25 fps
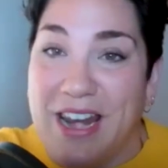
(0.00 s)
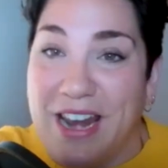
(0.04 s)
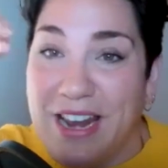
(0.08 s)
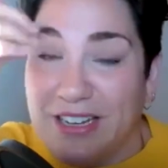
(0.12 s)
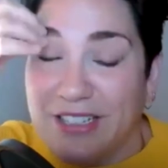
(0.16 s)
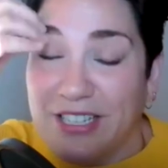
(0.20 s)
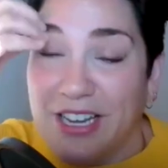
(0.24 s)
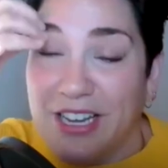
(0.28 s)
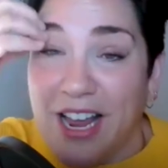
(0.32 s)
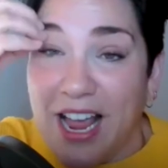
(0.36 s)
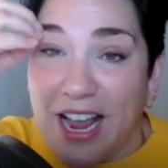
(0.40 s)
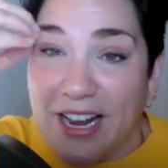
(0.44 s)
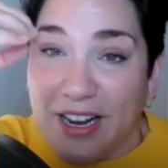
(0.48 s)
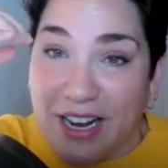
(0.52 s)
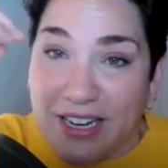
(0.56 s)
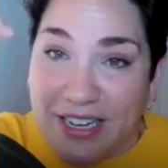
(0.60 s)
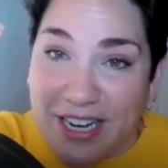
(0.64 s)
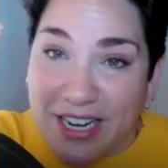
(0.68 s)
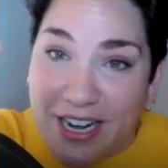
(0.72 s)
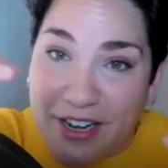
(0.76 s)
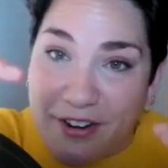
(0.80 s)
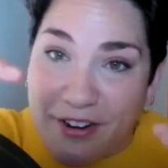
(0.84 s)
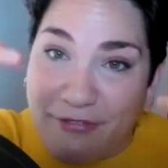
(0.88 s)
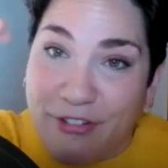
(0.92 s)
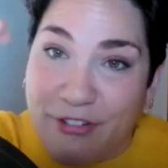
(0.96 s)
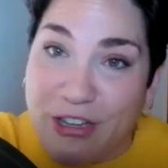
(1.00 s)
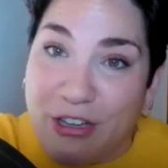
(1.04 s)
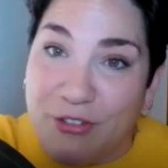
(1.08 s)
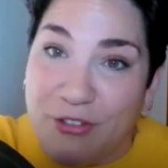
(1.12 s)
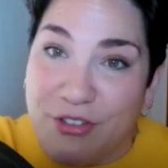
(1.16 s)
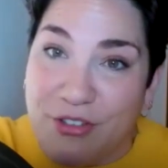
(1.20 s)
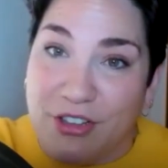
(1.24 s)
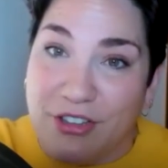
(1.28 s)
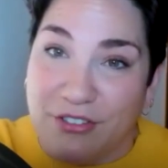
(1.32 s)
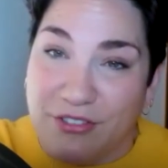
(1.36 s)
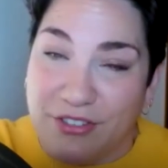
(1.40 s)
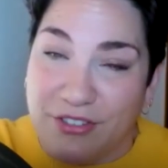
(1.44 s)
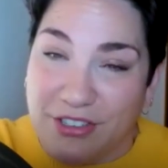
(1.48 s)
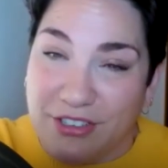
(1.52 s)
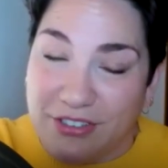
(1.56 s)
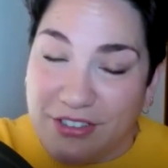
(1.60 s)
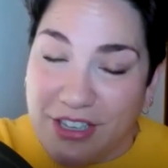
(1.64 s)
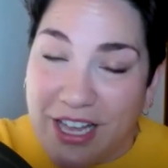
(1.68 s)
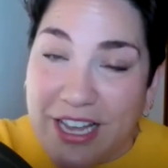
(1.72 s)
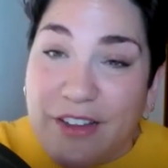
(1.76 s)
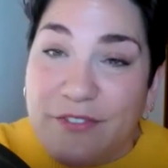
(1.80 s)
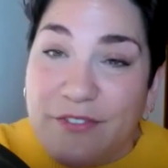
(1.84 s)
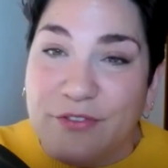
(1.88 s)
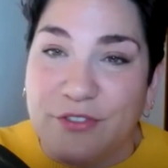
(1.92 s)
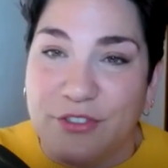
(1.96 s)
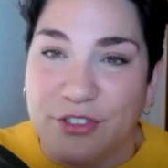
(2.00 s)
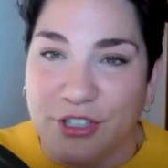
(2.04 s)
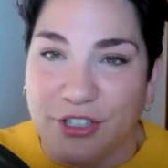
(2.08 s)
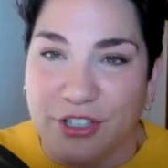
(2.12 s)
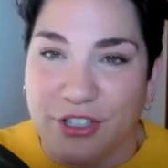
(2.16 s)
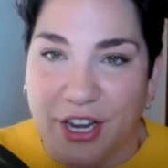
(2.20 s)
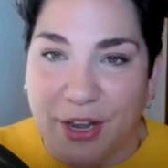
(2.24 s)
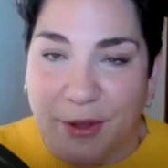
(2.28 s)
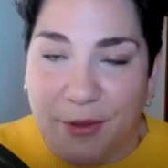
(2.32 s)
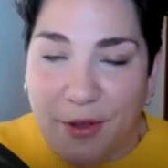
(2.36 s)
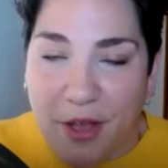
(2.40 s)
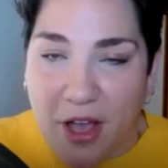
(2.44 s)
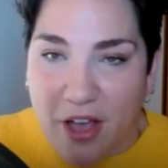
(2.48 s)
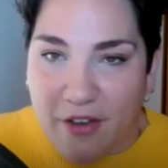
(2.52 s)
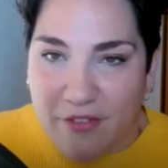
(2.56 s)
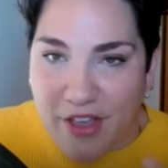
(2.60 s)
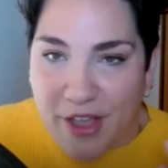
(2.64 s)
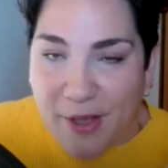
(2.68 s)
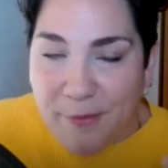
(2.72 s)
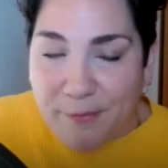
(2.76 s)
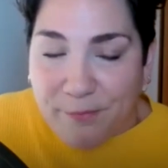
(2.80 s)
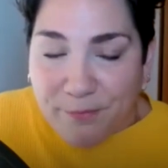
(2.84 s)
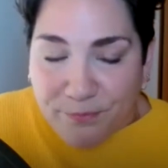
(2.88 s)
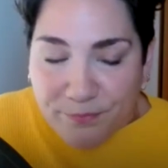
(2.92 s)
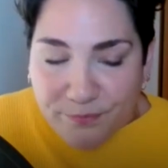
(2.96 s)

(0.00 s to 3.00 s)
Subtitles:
I kind of follow the life journey of it.